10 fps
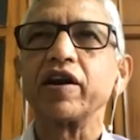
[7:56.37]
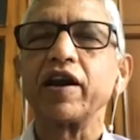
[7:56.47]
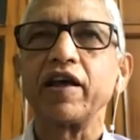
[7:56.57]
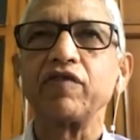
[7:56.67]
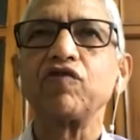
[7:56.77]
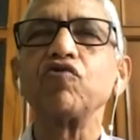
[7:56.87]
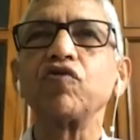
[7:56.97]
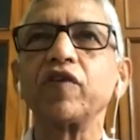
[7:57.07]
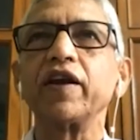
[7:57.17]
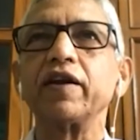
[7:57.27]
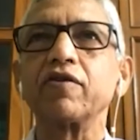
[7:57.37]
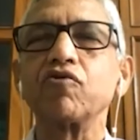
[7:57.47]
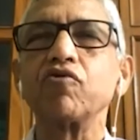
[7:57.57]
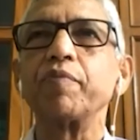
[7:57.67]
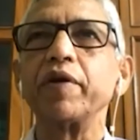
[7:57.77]
And as you said, it
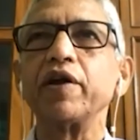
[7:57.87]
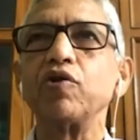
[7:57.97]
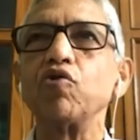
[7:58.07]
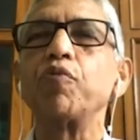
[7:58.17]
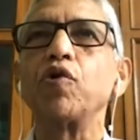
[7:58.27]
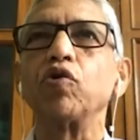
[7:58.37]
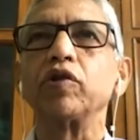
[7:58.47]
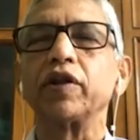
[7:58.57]
could be a loophole